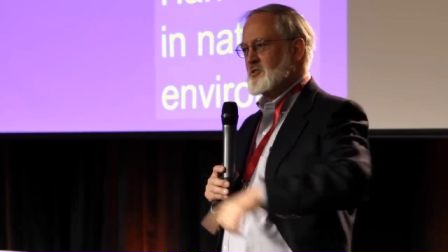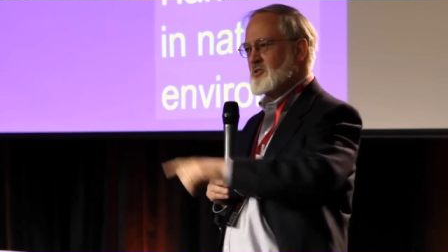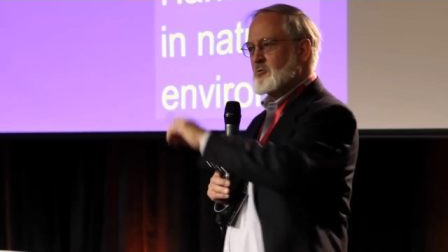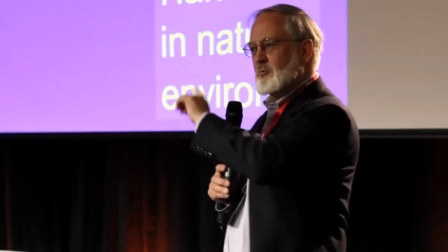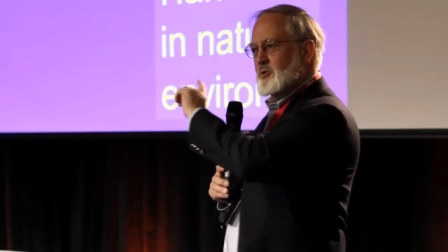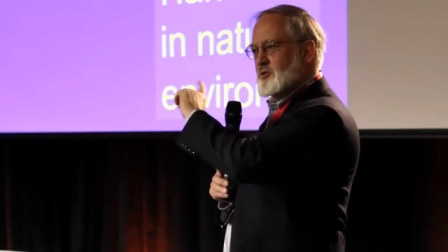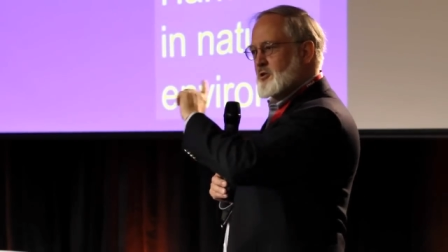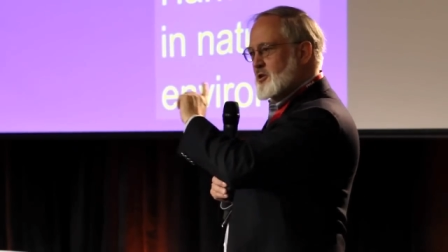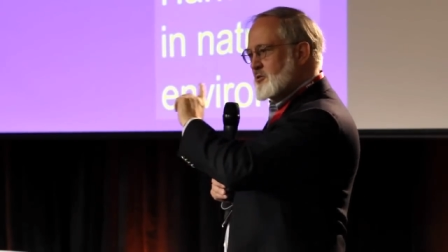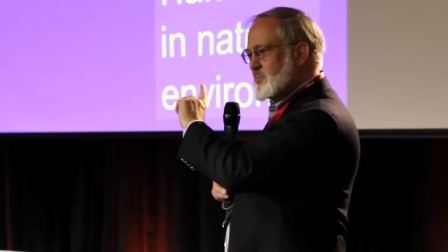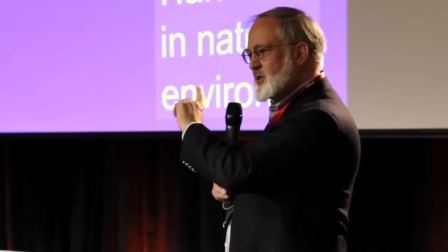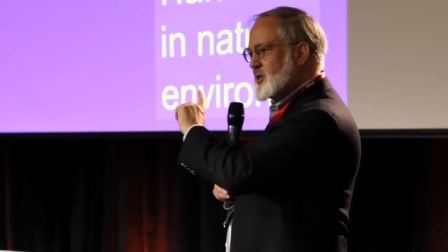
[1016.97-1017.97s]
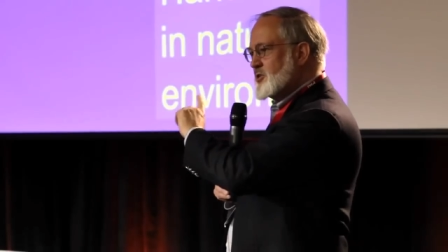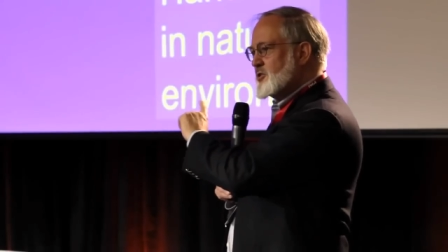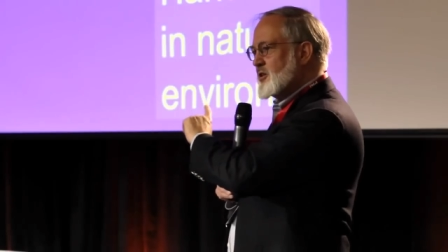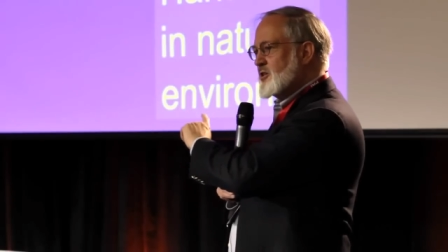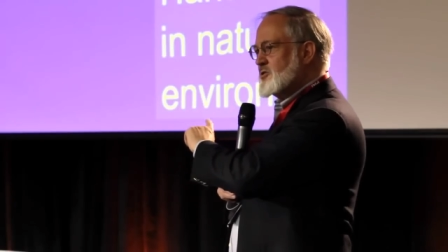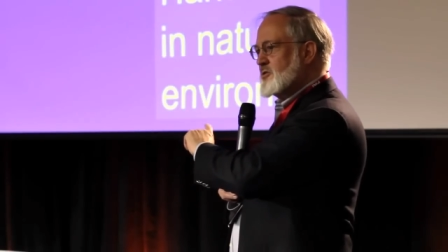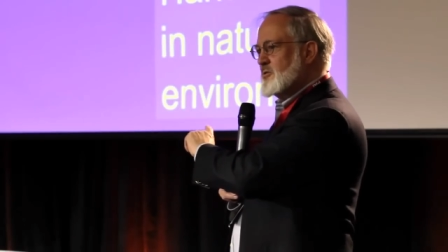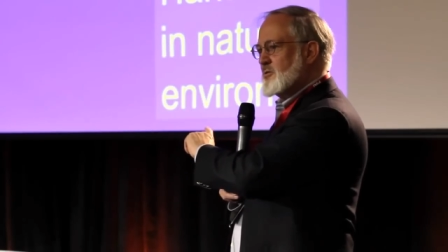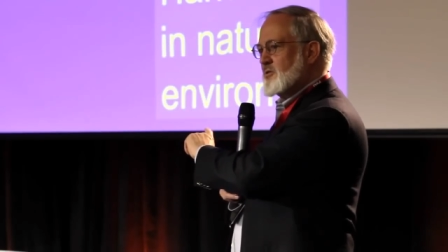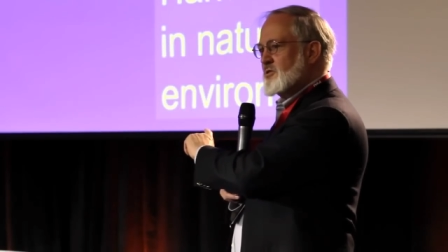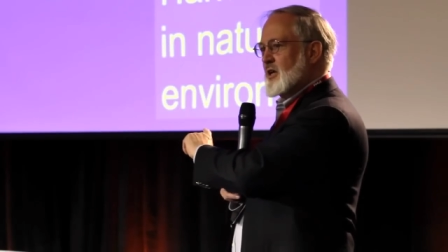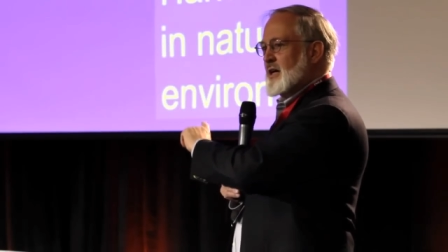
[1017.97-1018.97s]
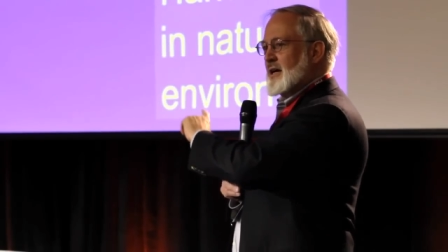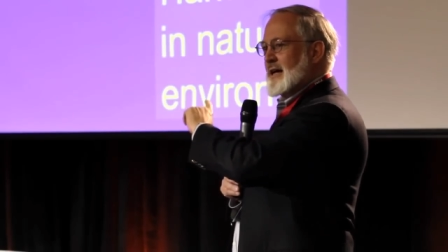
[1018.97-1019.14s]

This is what we should te be teaching our students.